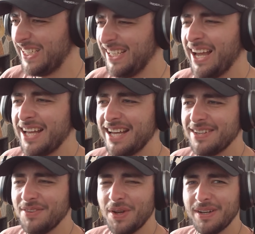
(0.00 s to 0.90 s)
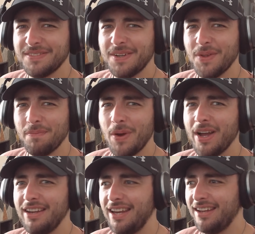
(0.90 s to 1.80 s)
I'm not
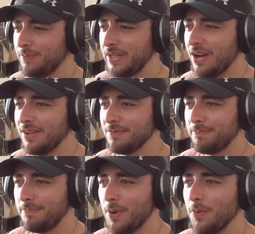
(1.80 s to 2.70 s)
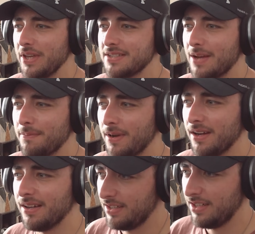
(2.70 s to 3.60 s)
buying it. We can't pull this
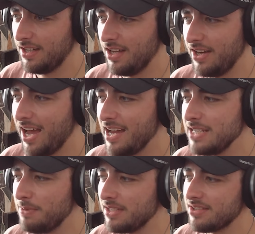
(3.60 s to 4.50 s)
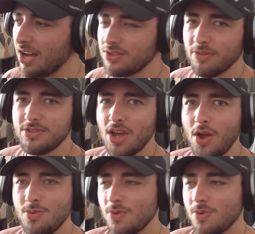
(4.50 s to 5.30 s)
number. Oh, now he's being sucked off too.